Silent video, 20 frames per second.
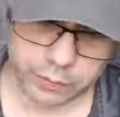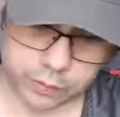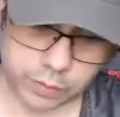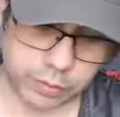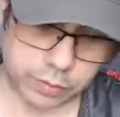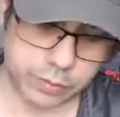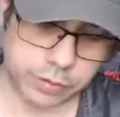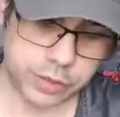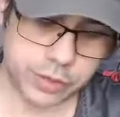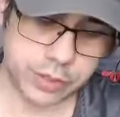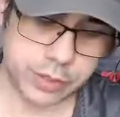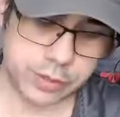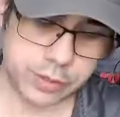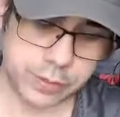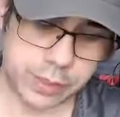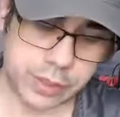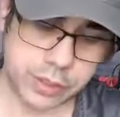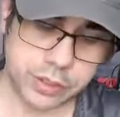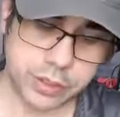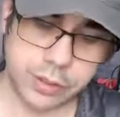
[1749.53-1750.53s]
first
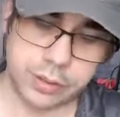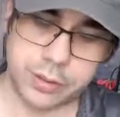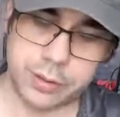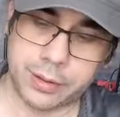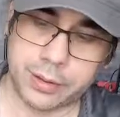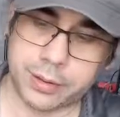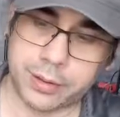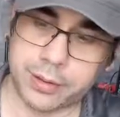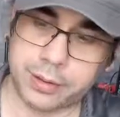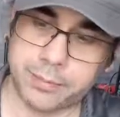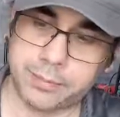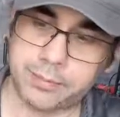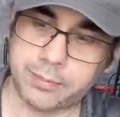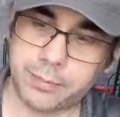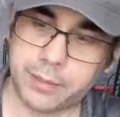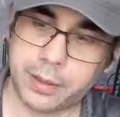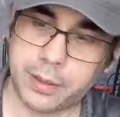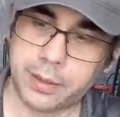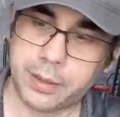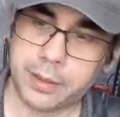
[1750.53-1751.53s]
generation
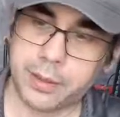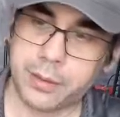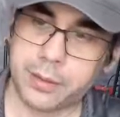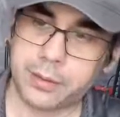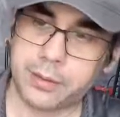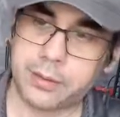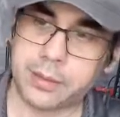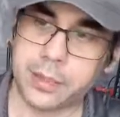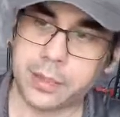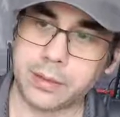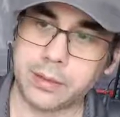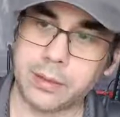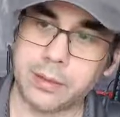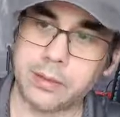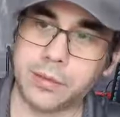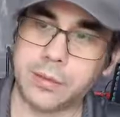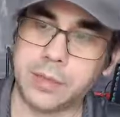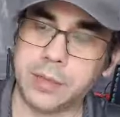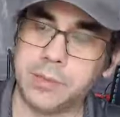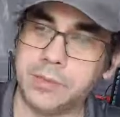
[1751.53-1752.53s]

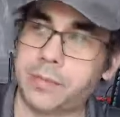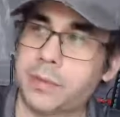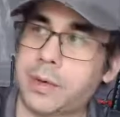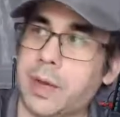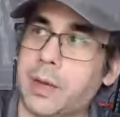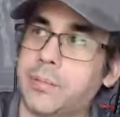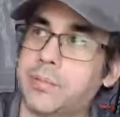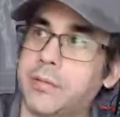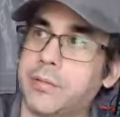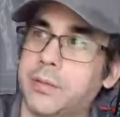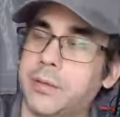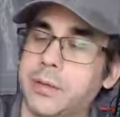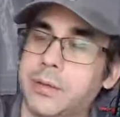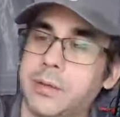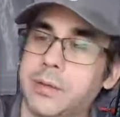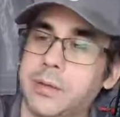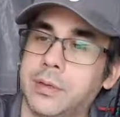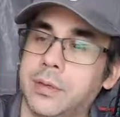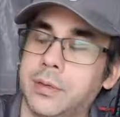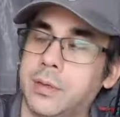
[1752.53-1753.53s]
techno-looking props.
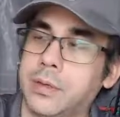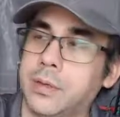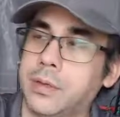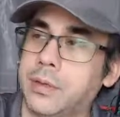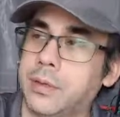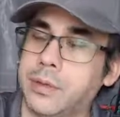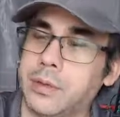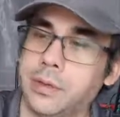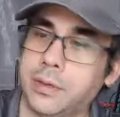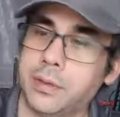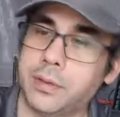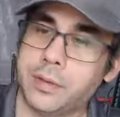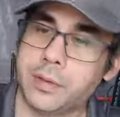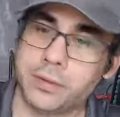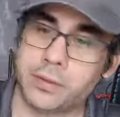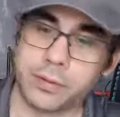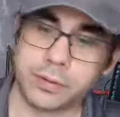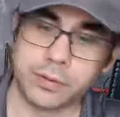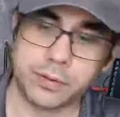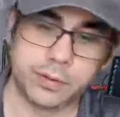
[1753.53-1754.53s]

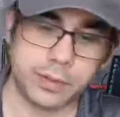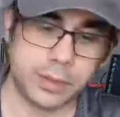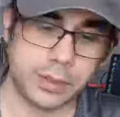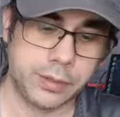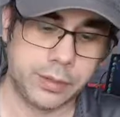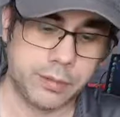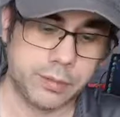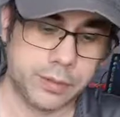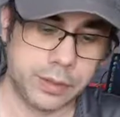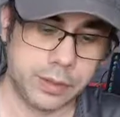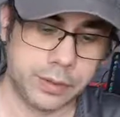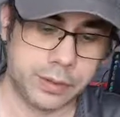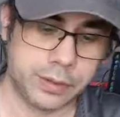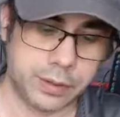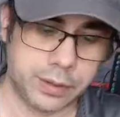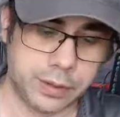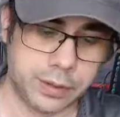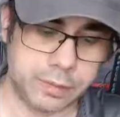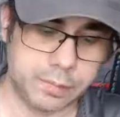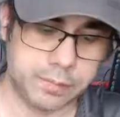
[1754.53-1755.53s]
These were done with
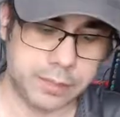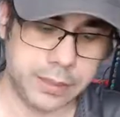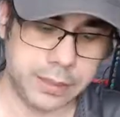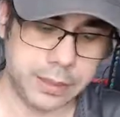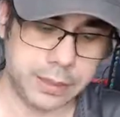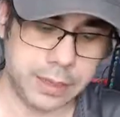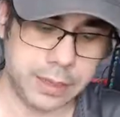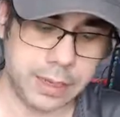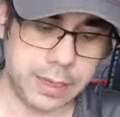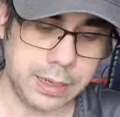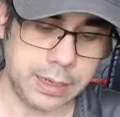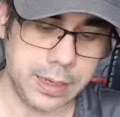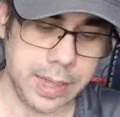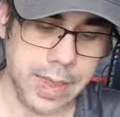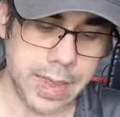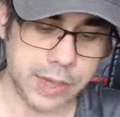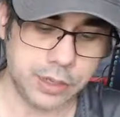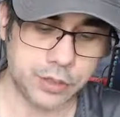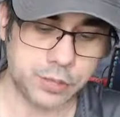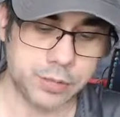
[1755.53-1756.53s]
PLA and
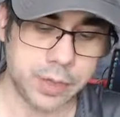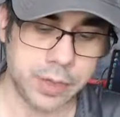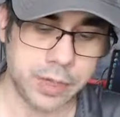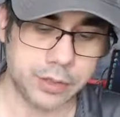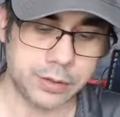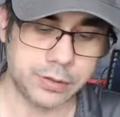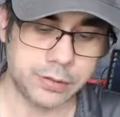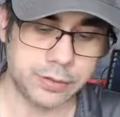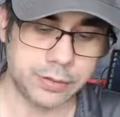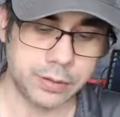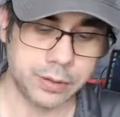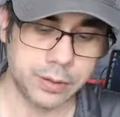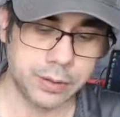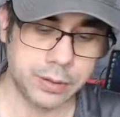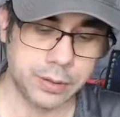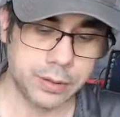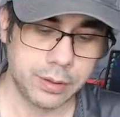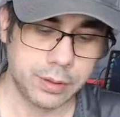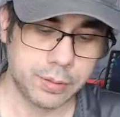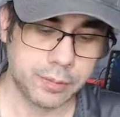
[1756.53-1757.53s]
Hatchbox
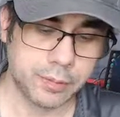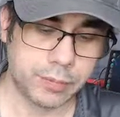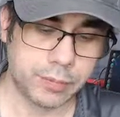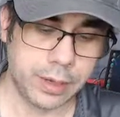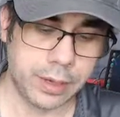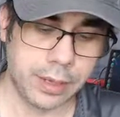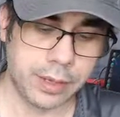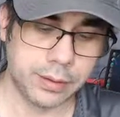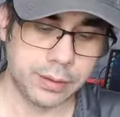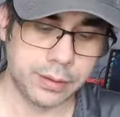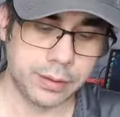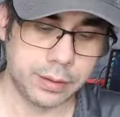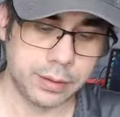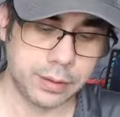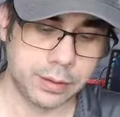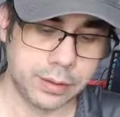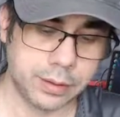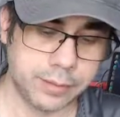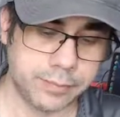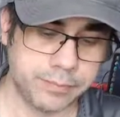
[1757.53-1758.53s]
brand
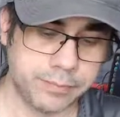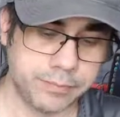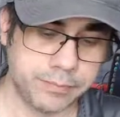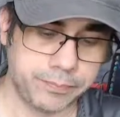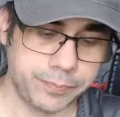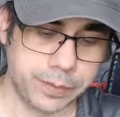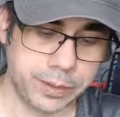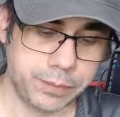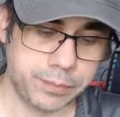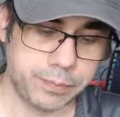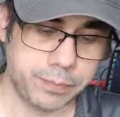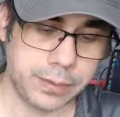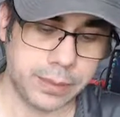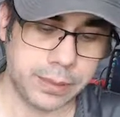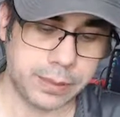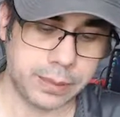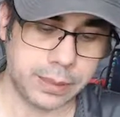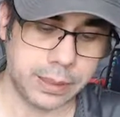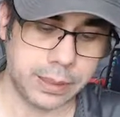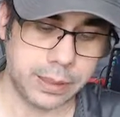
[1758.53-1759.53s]

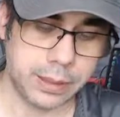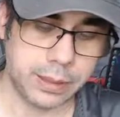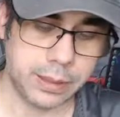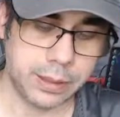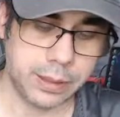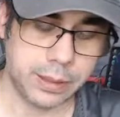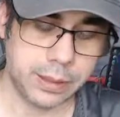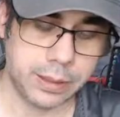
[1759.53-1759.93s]
PLA.